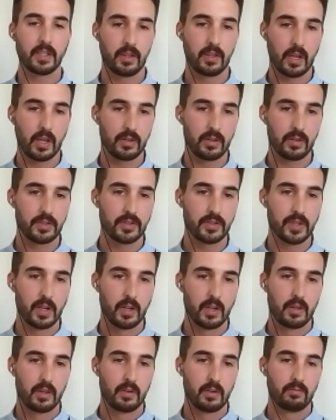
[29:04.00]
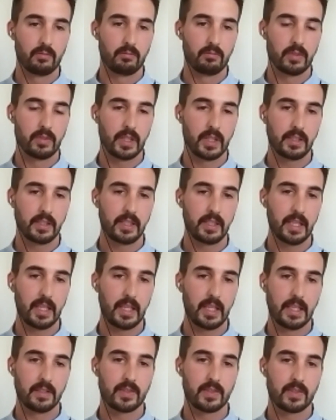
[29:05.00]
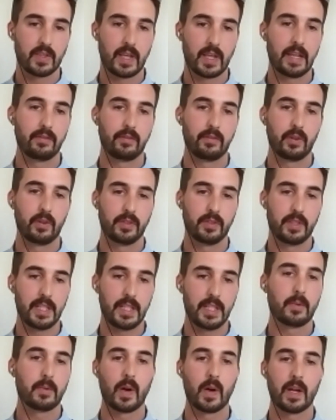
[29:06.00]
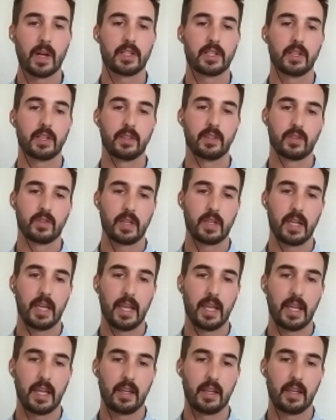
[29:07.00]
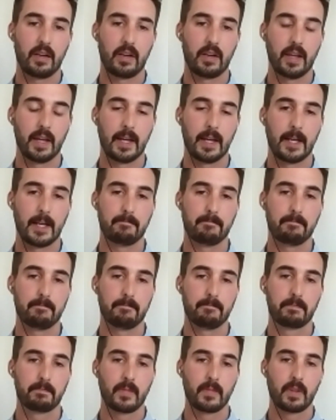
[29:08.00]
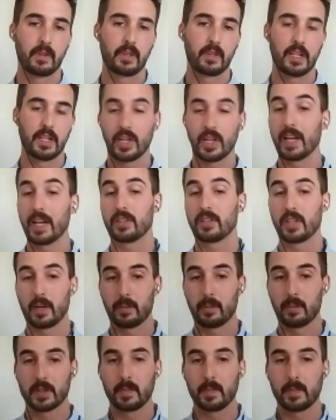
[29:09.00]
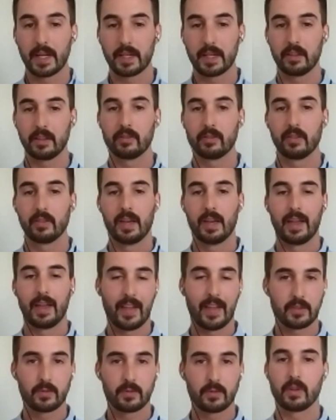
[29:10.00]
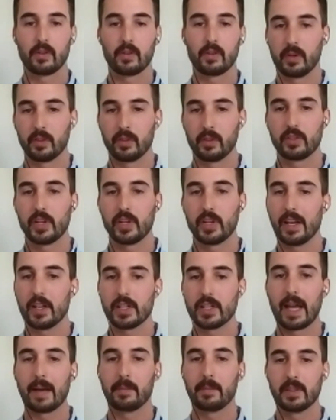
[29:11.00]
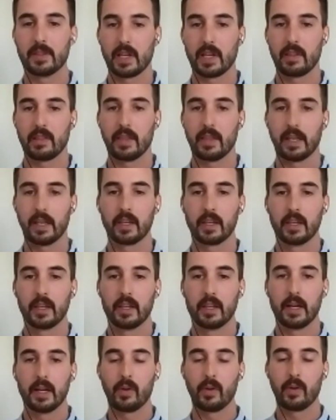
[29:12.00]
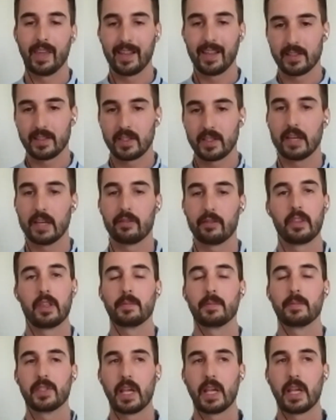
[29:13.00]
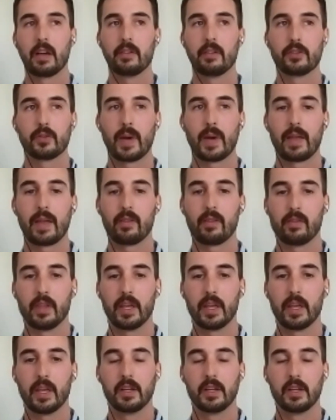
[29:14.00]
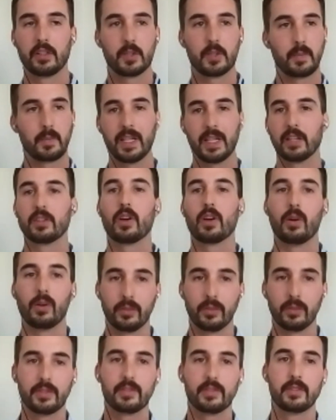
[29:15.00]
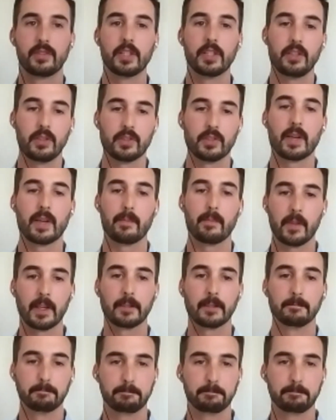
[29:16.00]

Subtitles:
those really insightful, deep questions can change their perspective. And that's where the real change happens, I think, where they can see it for themselves rather than just being told to do something.